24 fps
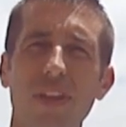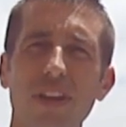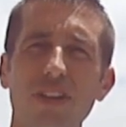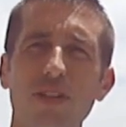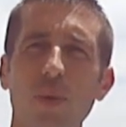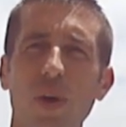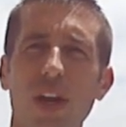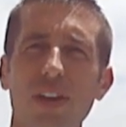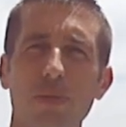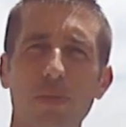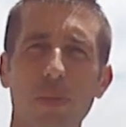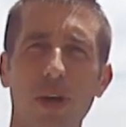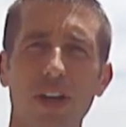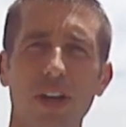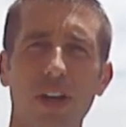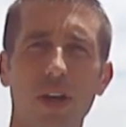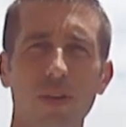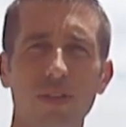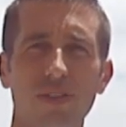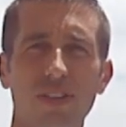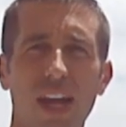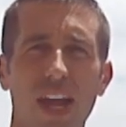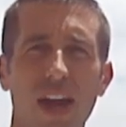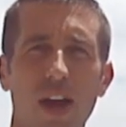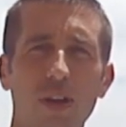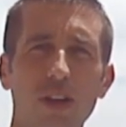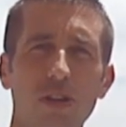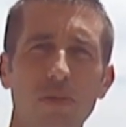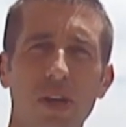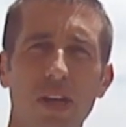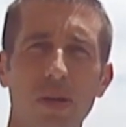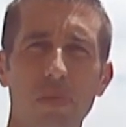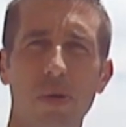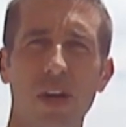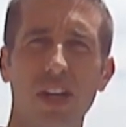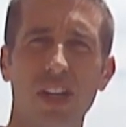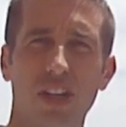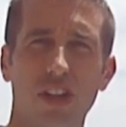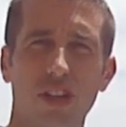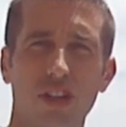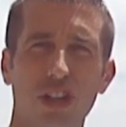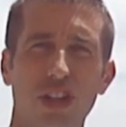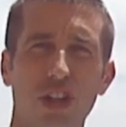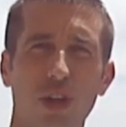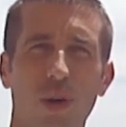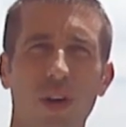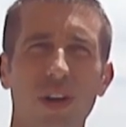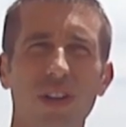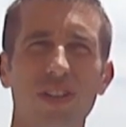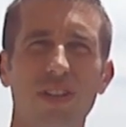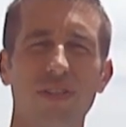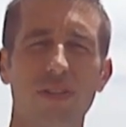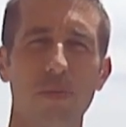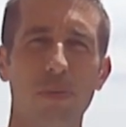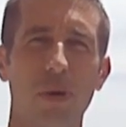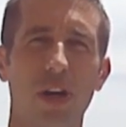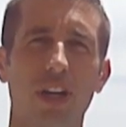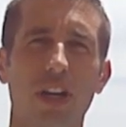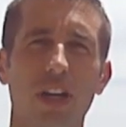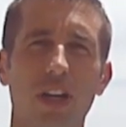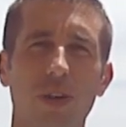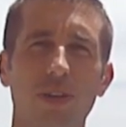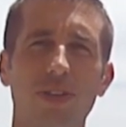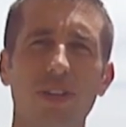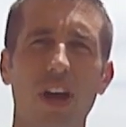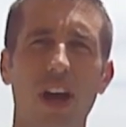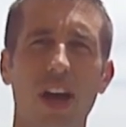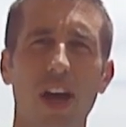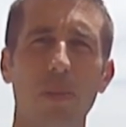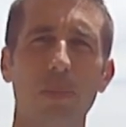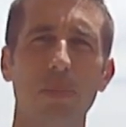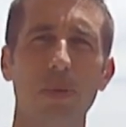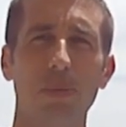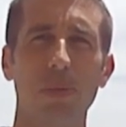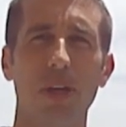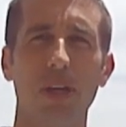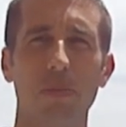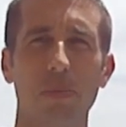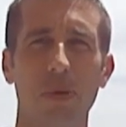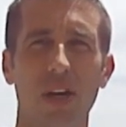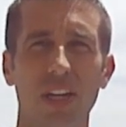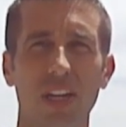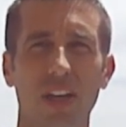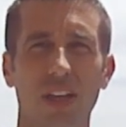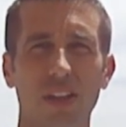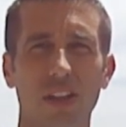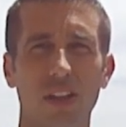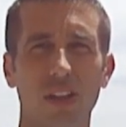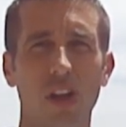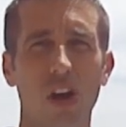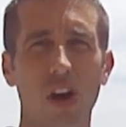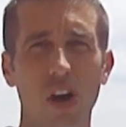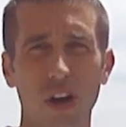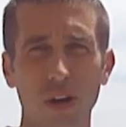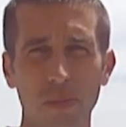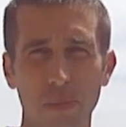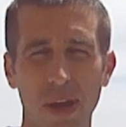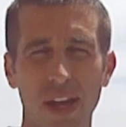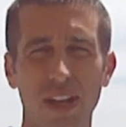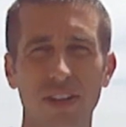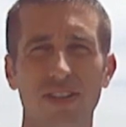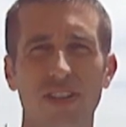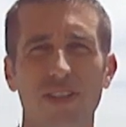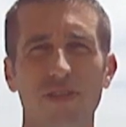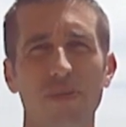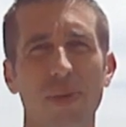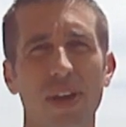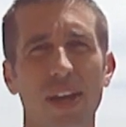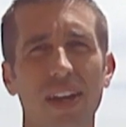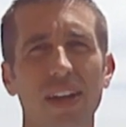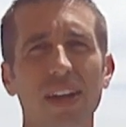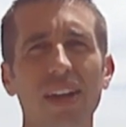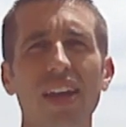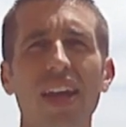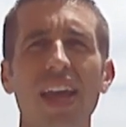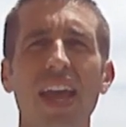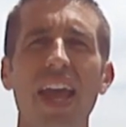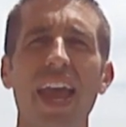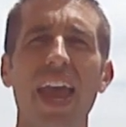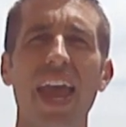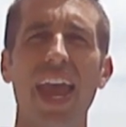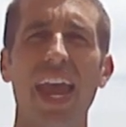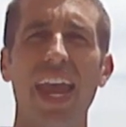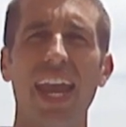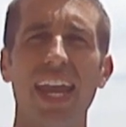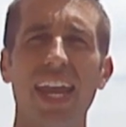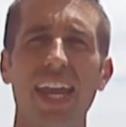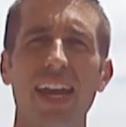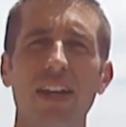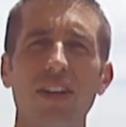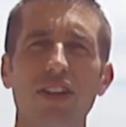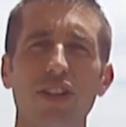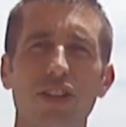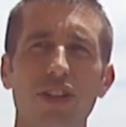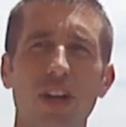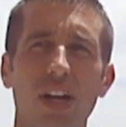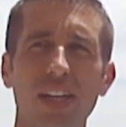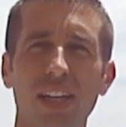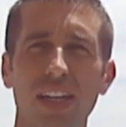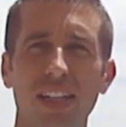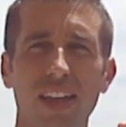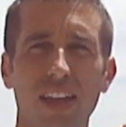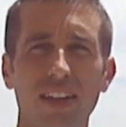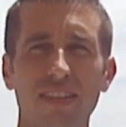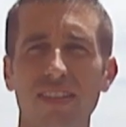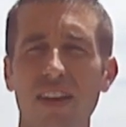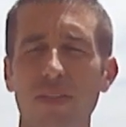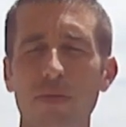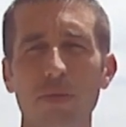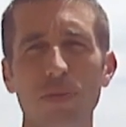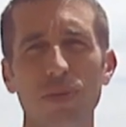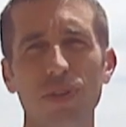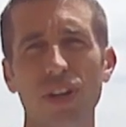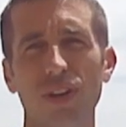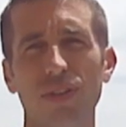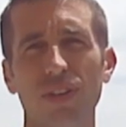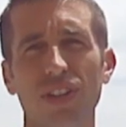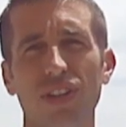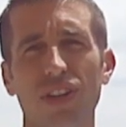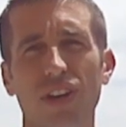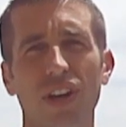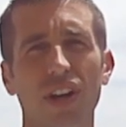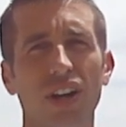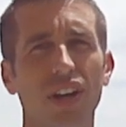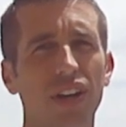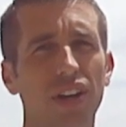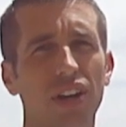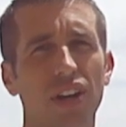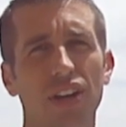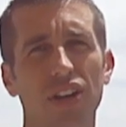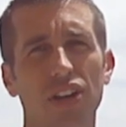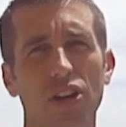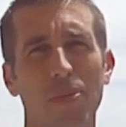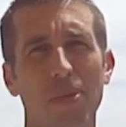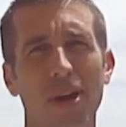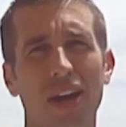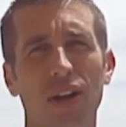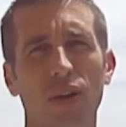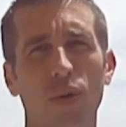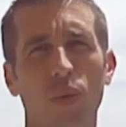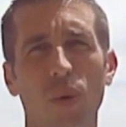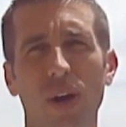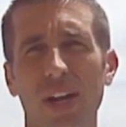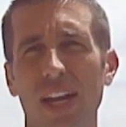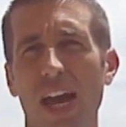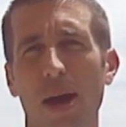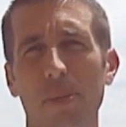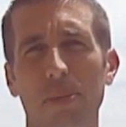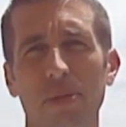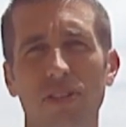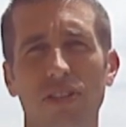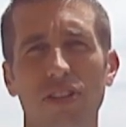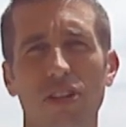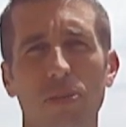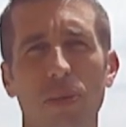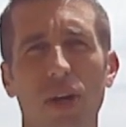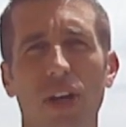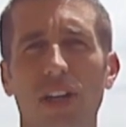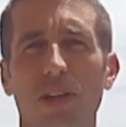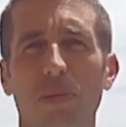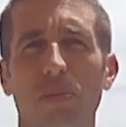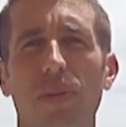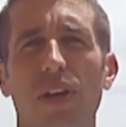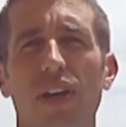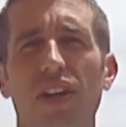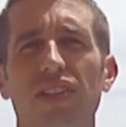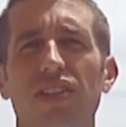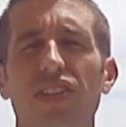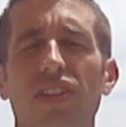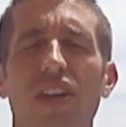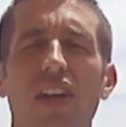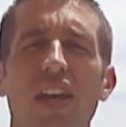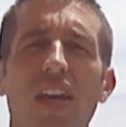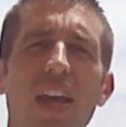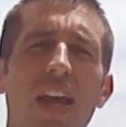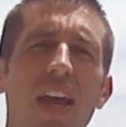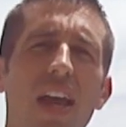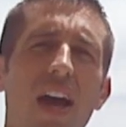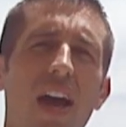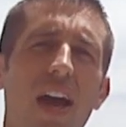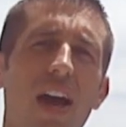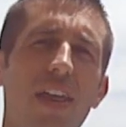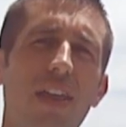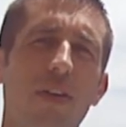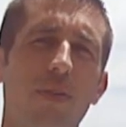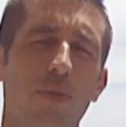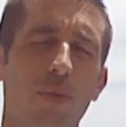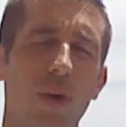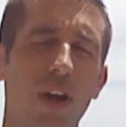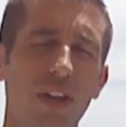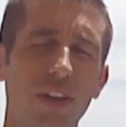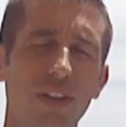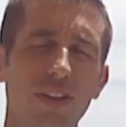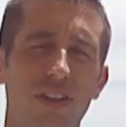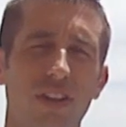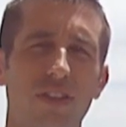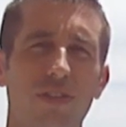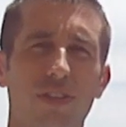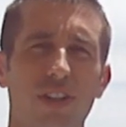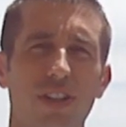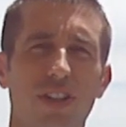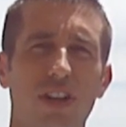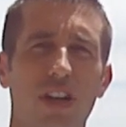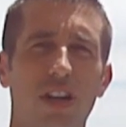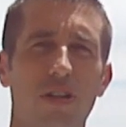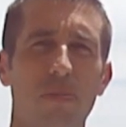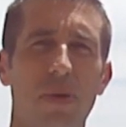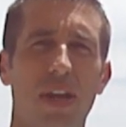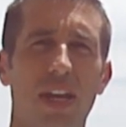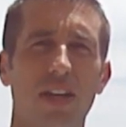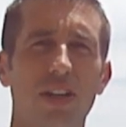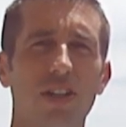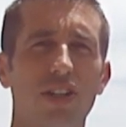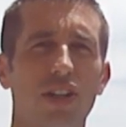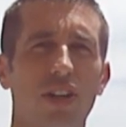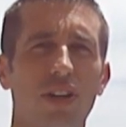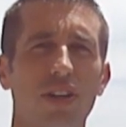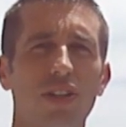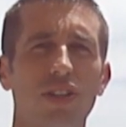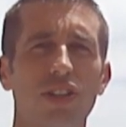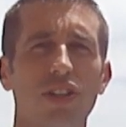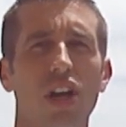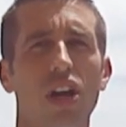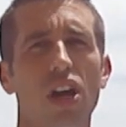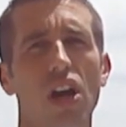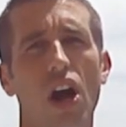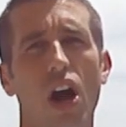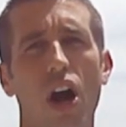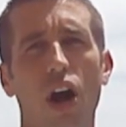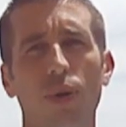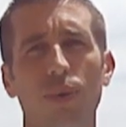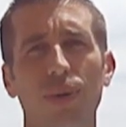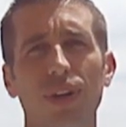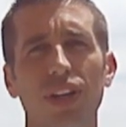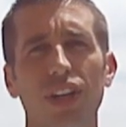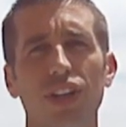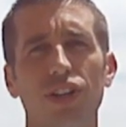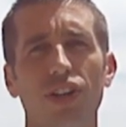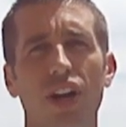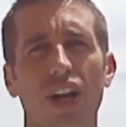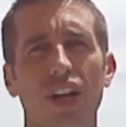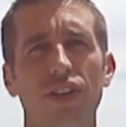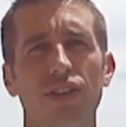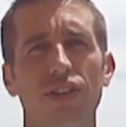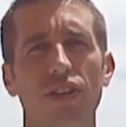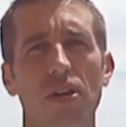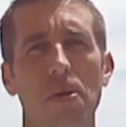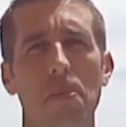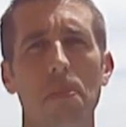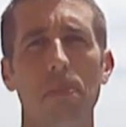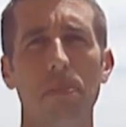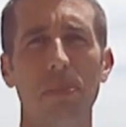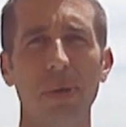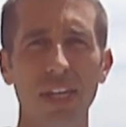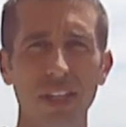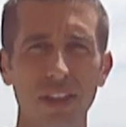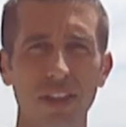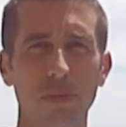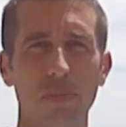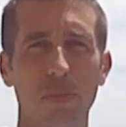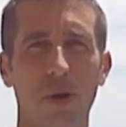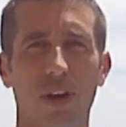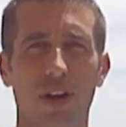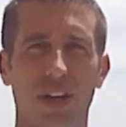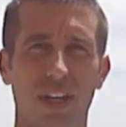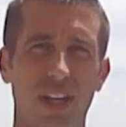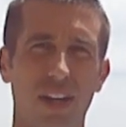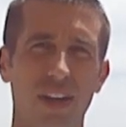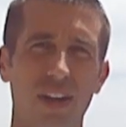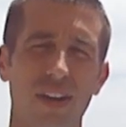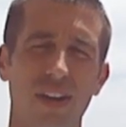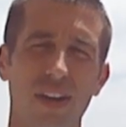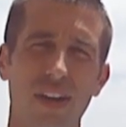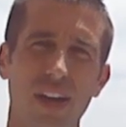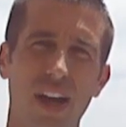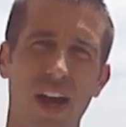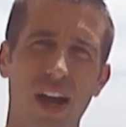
This way, if the market goes down, you make money on your shorts. If the market goes up, you make money on the long bets you've made. And you're trying to get that 7% return no matter what happens in the marketplace. Relative return managers are really trying to beat the market.